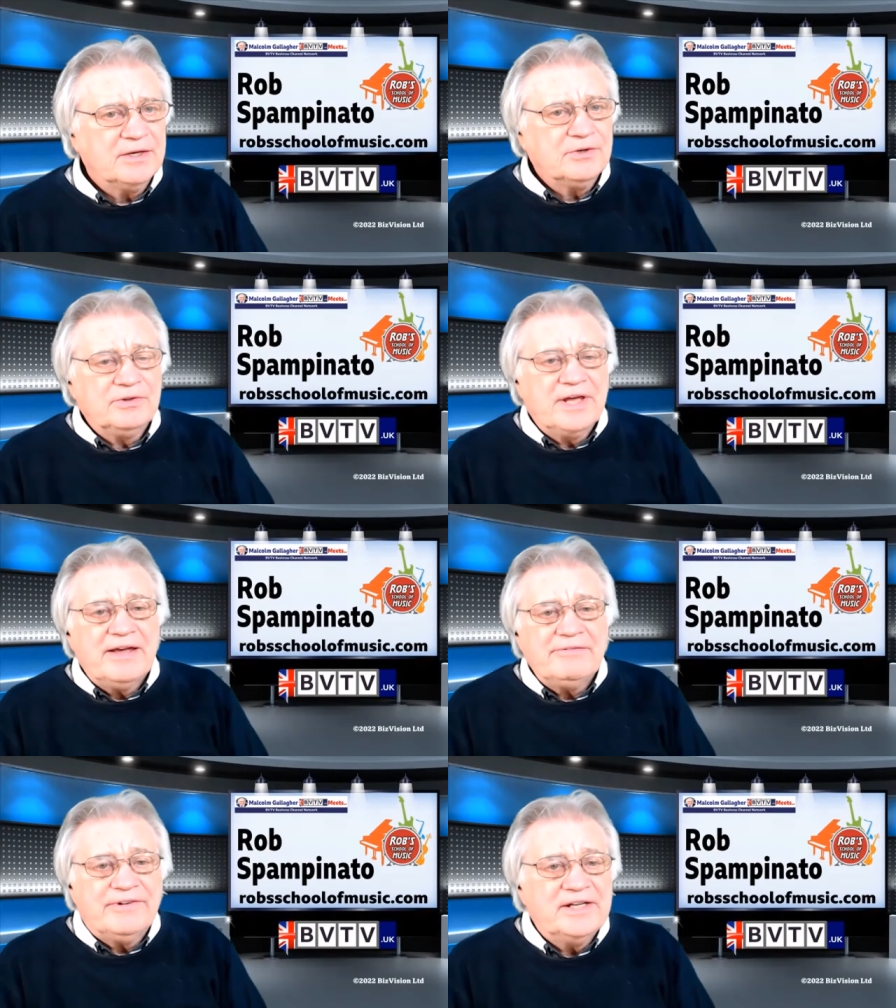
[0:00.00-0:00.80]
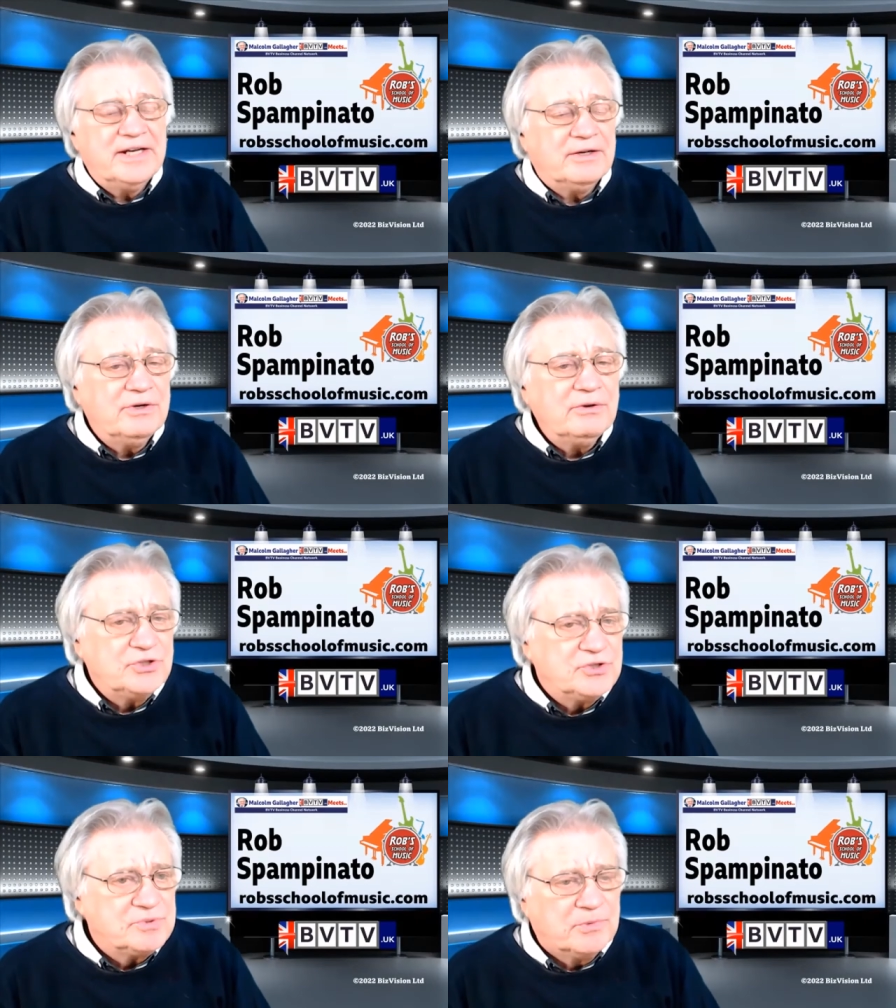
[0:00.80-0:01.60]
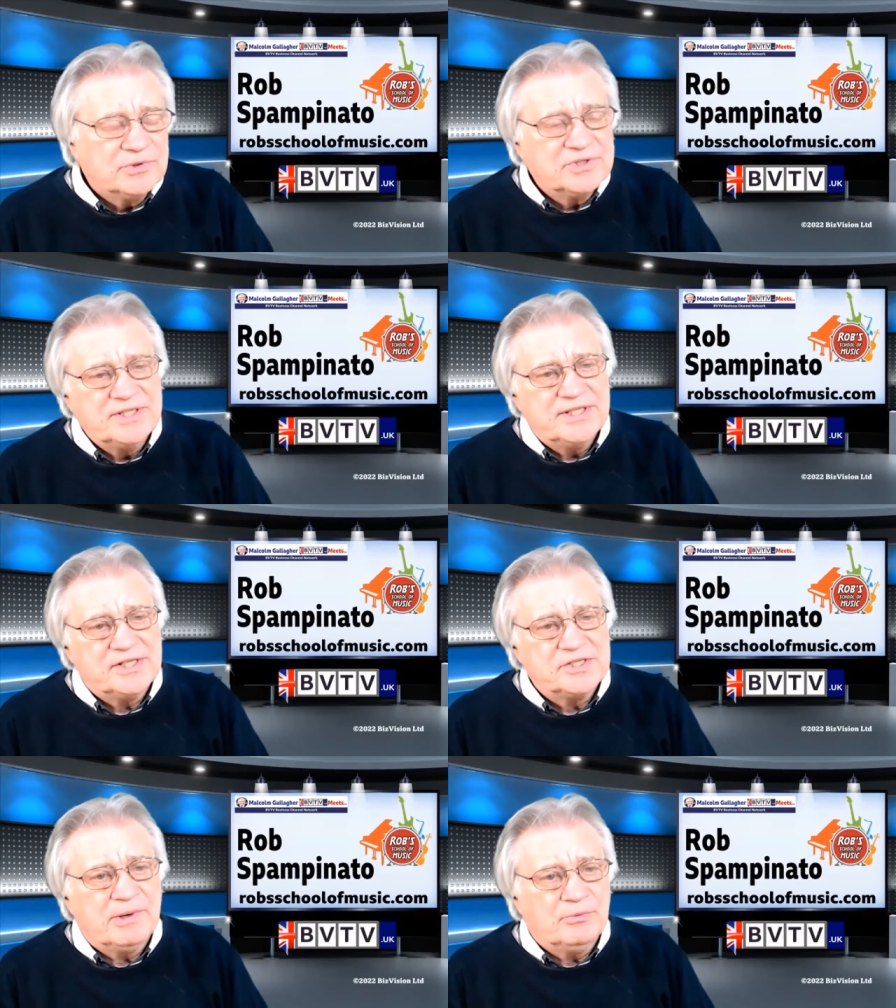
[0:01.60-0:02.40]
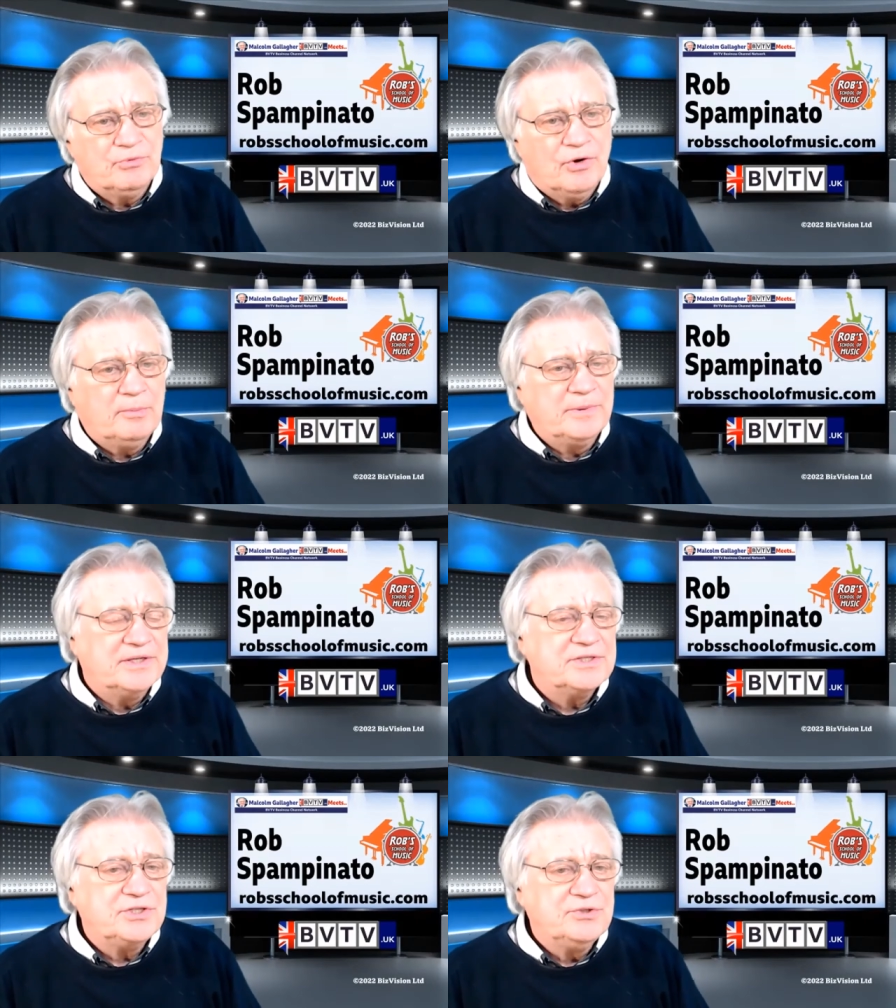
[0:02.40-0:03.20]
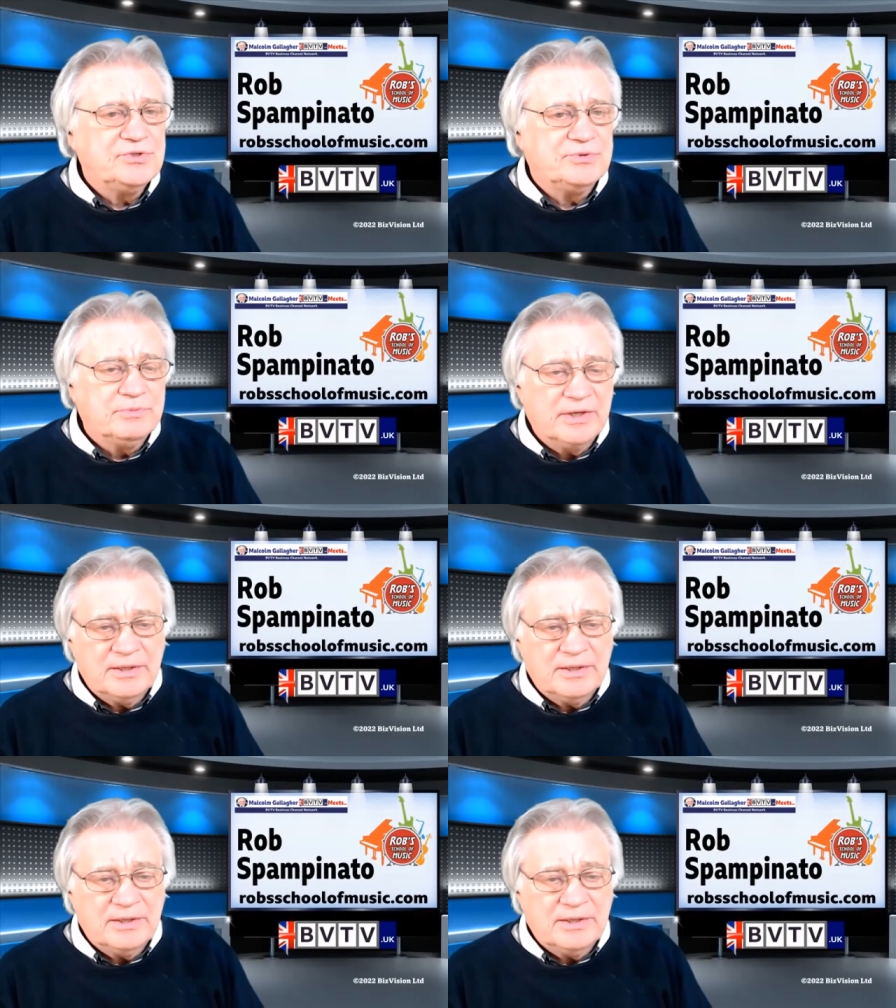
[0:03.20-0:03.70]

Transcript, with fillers: Go there, find out not just more details about Rob and his huge